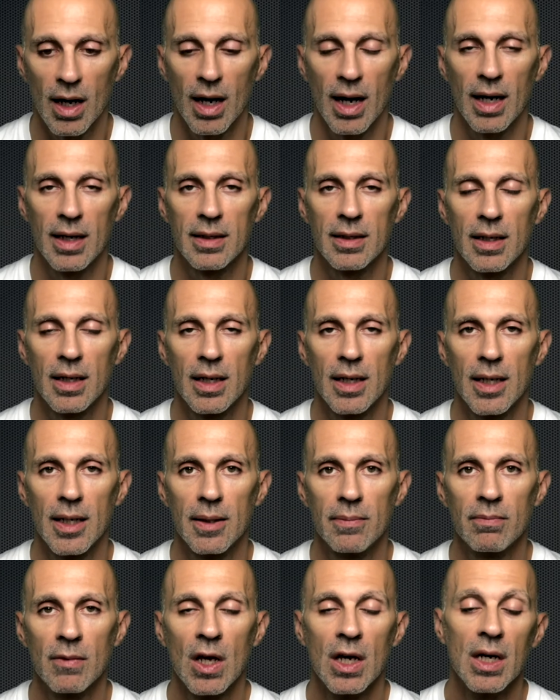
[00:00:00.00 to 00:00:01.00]
and
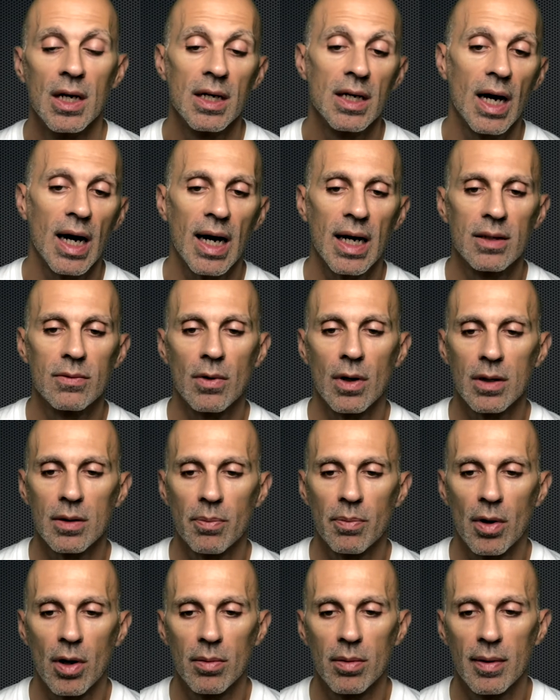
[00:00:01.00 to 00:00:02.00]
yeah, it worked
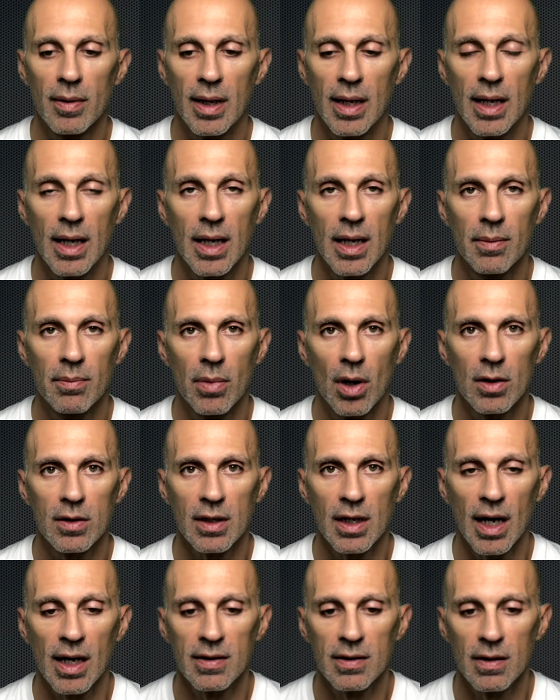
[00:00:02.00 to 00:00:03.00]
probably in both
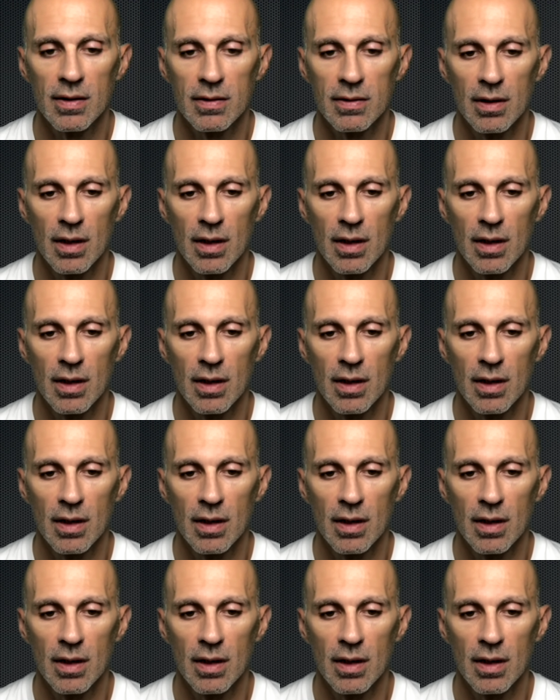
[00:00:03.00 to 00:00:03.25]
cases,